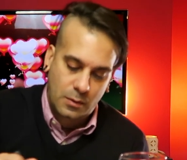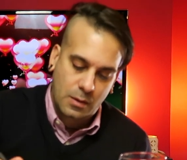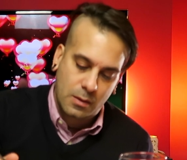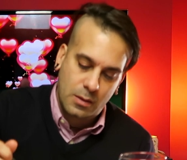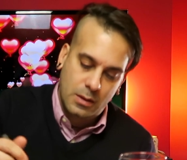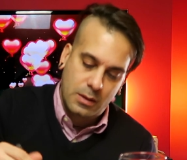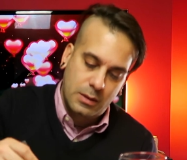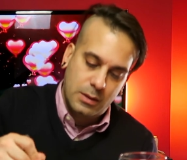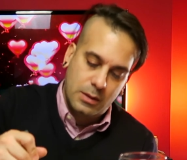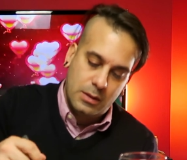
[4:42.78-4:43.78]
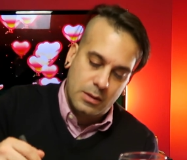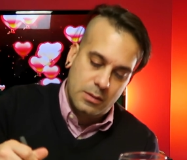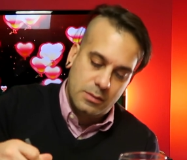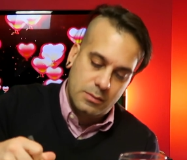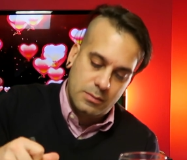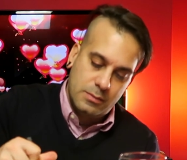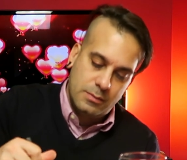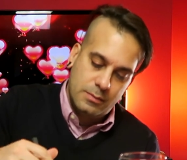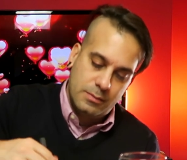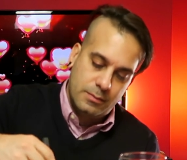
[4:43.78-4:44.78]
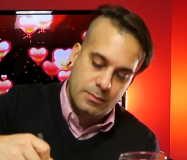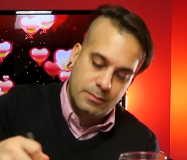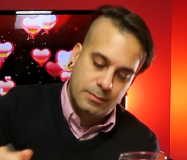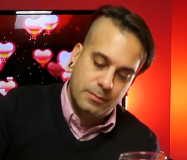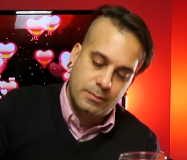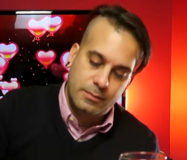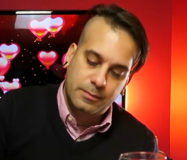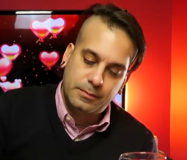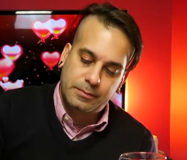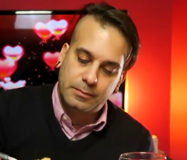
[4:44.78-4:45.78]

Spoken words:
[no speech]